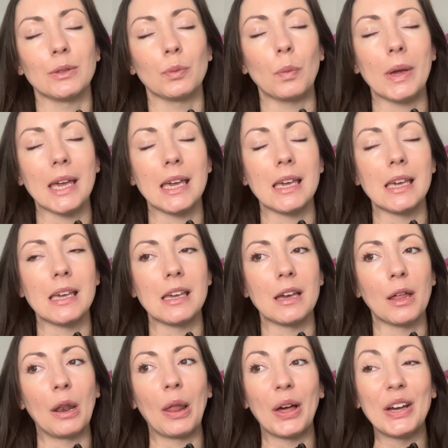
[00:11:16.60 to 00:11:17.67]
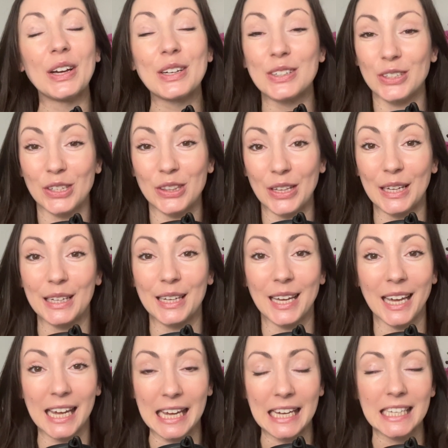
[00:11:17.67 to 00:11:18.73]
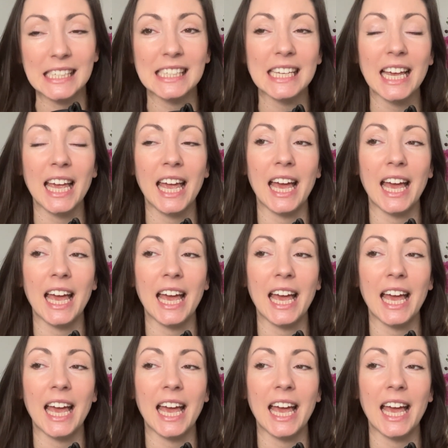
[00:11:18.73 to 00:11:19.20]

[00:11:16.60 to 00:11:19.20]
we like to think it is.